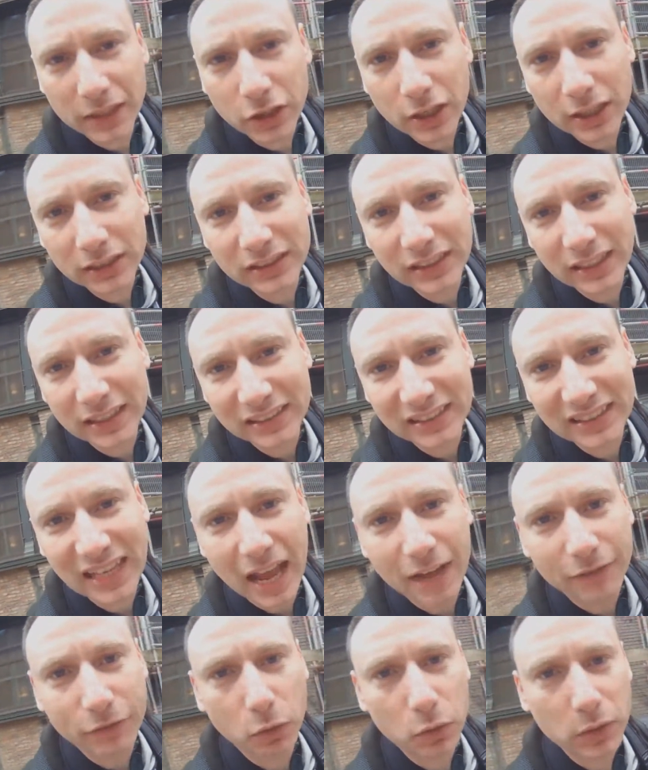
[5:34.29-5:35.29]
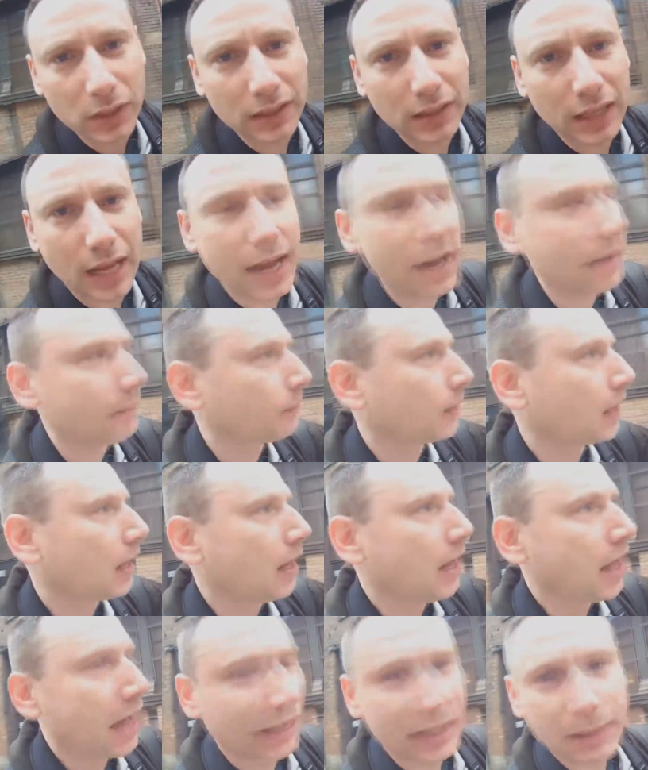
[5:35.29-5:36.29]
You can see the scaffolding there,
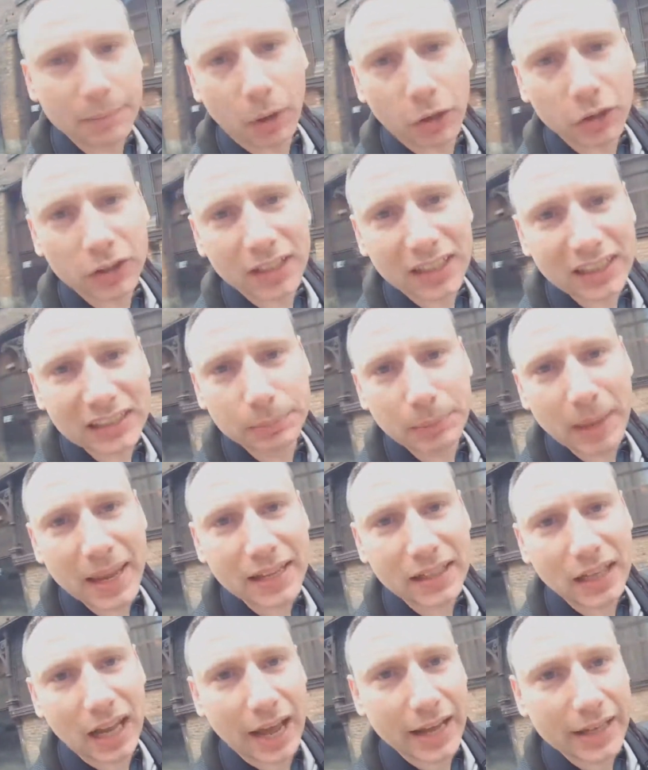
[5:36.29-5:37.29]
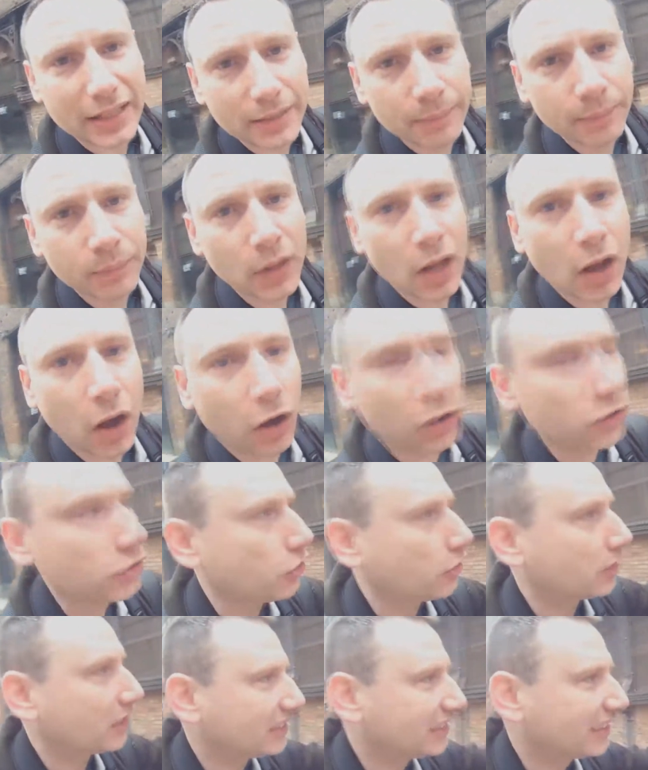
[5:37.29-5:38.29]
and he mounted the speed light
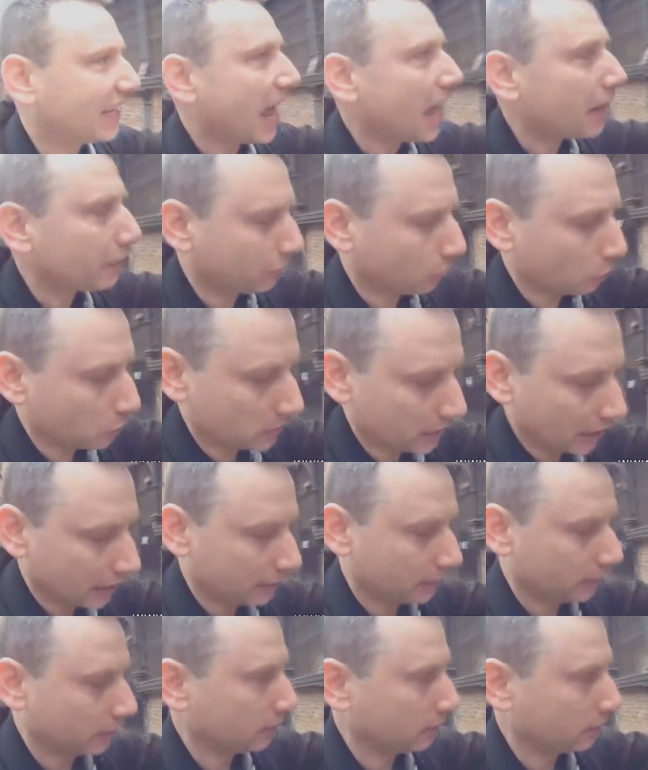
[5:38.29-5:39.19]
onto the scaffolding,